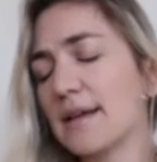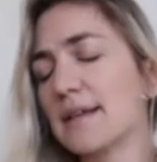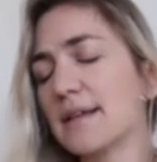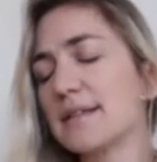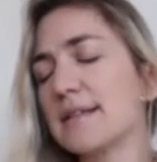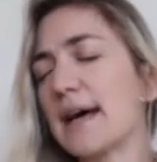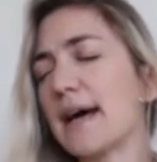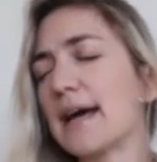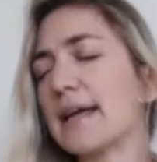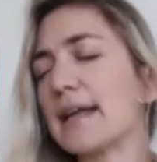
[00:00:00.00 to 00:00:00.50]

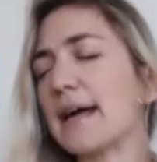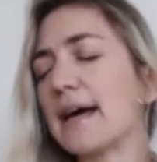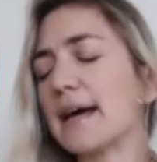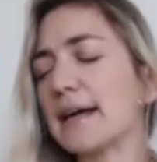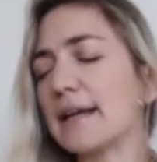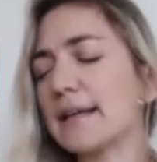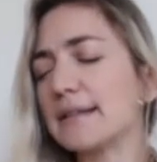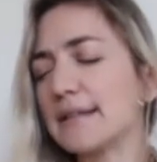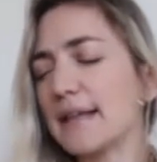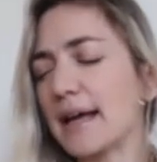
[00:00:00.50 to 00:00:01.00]

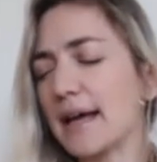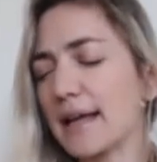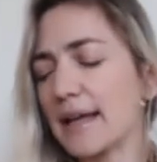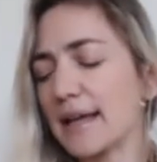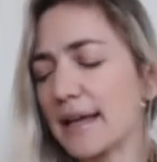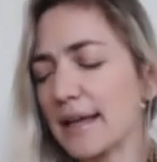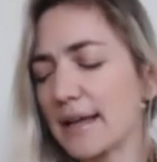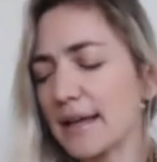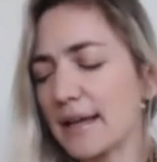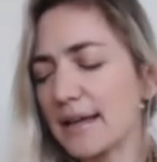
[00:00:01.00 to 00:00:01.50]
Tairatai,
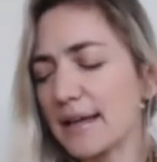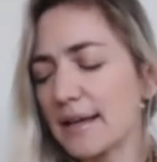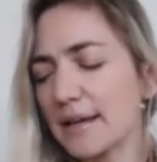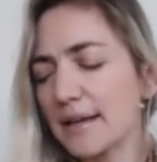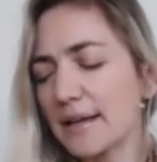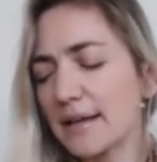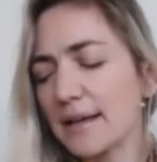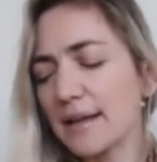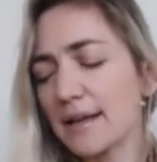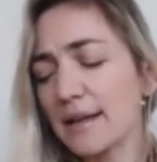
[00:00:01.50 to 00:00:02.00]

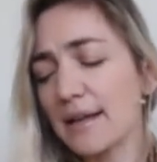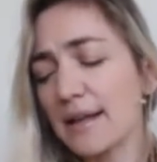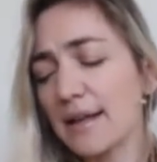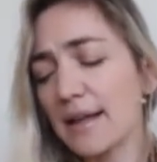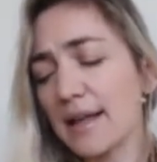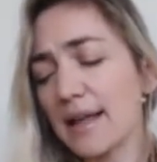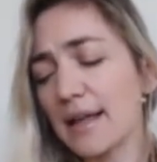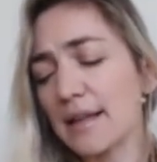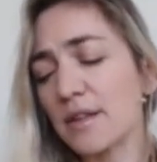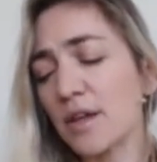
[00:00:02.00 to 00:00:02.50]

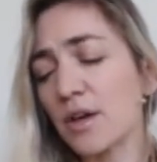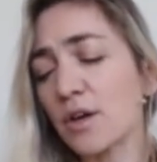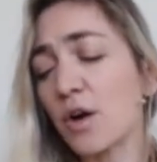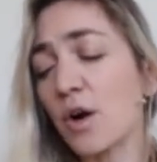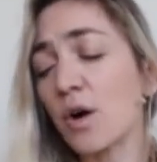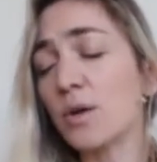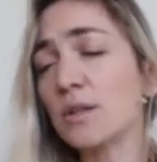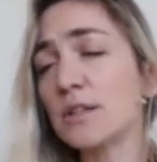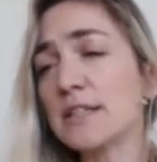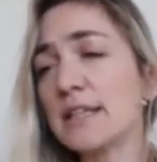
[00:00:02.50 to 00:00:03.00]
in the
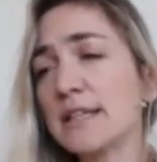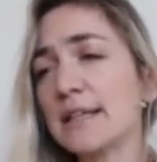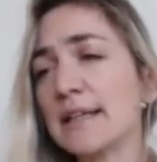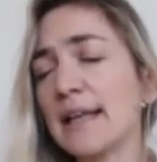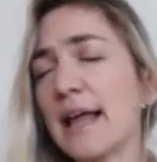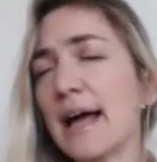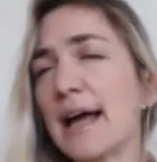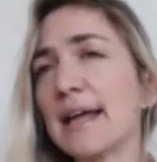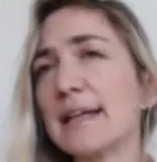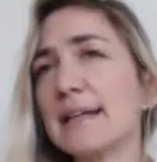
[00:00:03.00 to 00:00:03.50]
golden
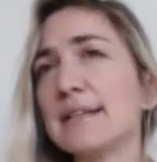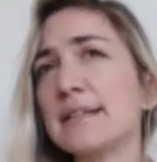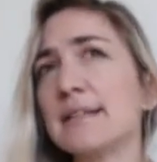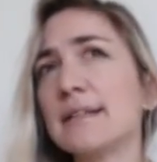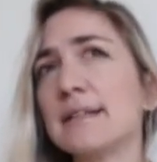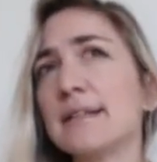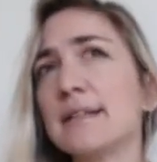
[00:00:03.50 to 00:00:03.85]
light